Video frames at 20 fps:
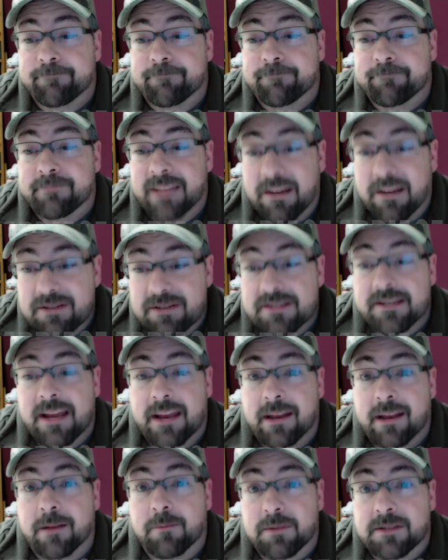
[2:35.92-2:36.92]

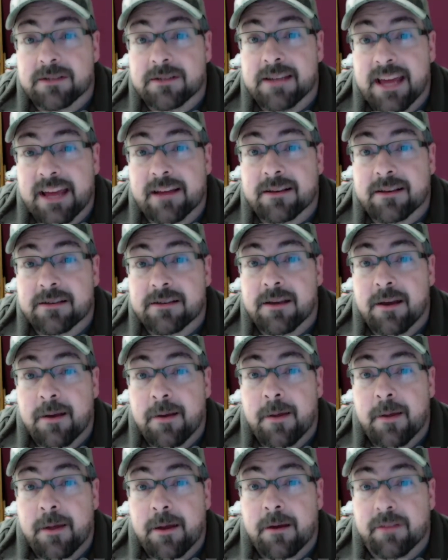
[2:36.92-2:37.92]
Devastating mistakes.
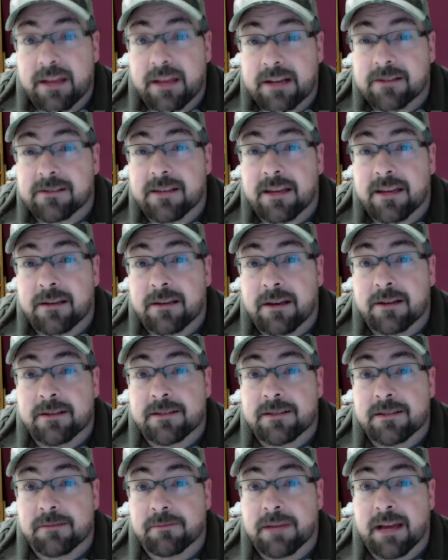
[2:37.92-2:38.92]
Things get
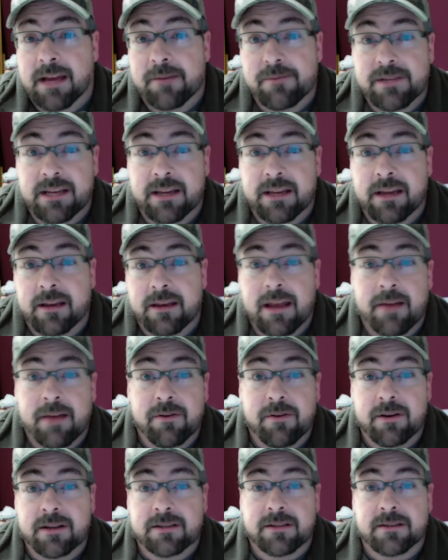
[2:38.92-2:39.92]
done sometimes that can
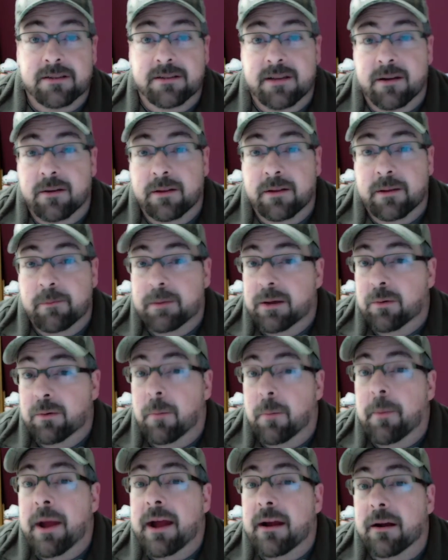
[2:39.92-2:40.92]
never necessarily be
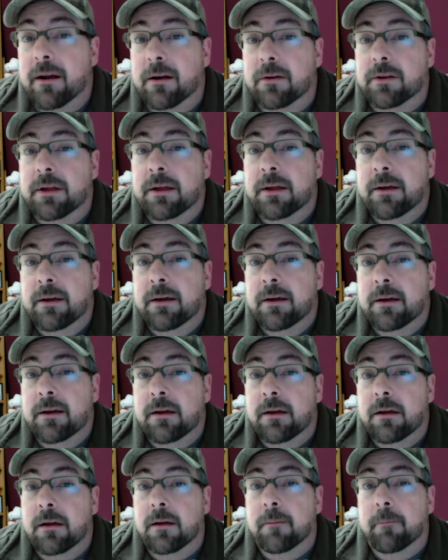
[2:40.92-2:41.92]
repaired.
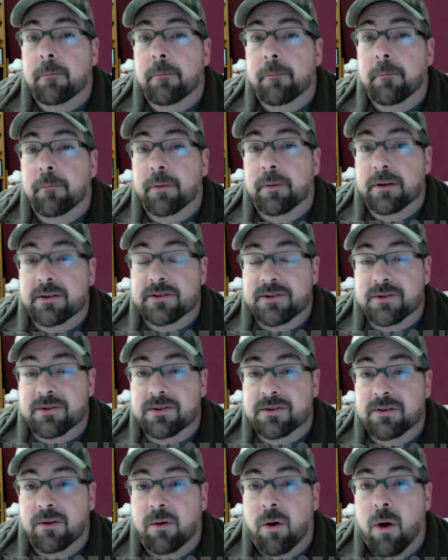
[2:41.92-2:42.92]
But is there
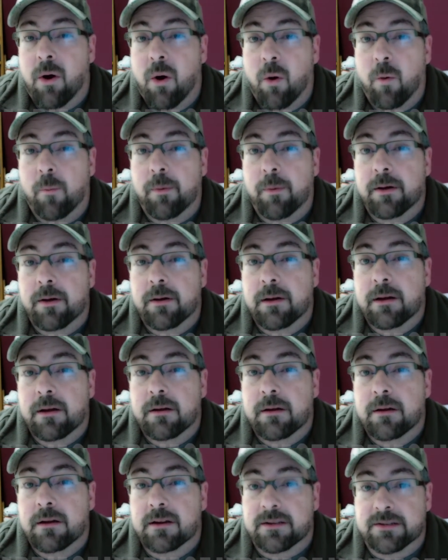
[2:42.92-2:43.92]
still hope?
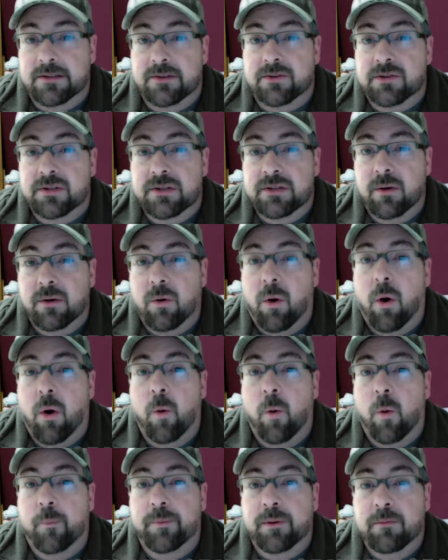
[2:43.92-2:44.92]
Is there still
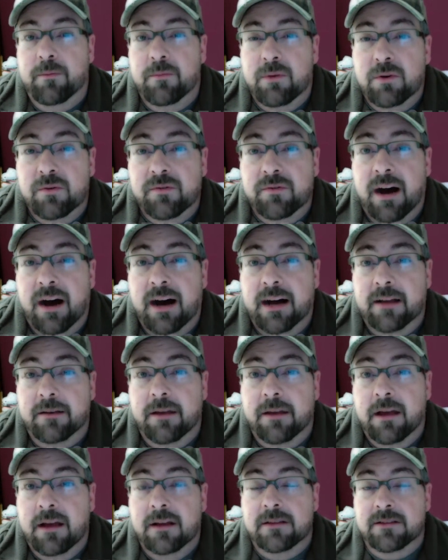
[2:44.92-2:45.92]
hope to move on,
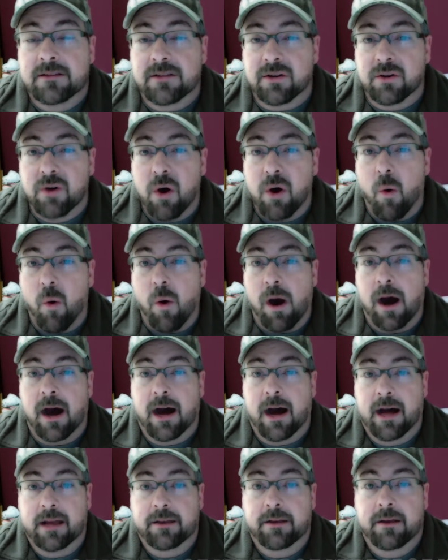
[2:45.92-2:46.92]
to go
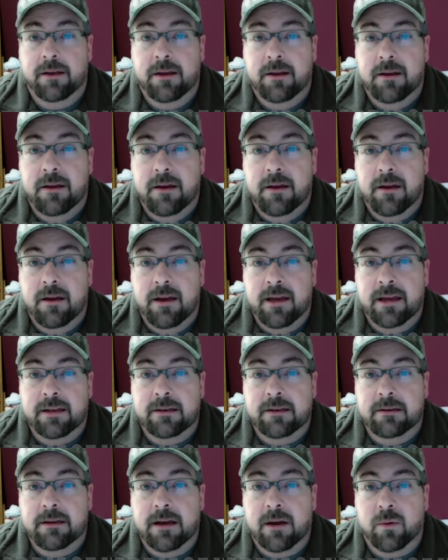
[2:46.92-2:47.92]
on,
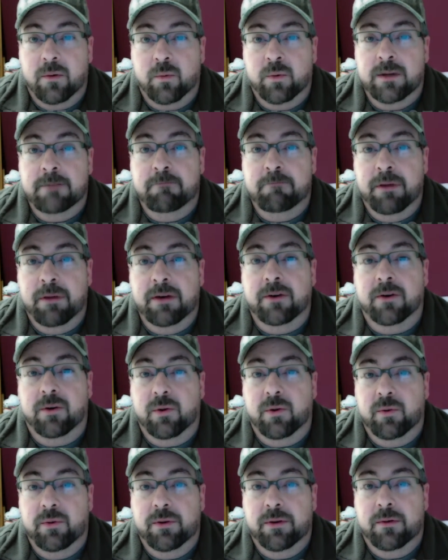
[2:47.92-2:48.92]
and
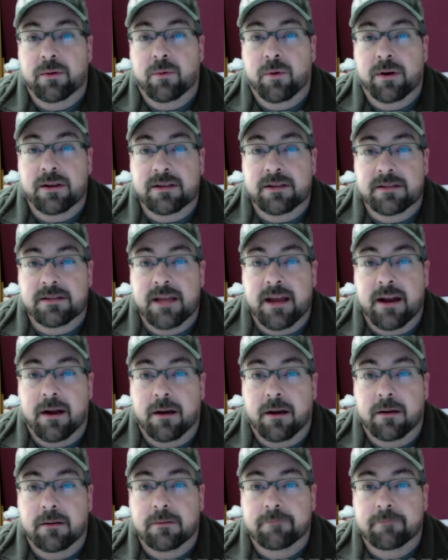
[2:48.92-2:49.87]
rebuild what is there?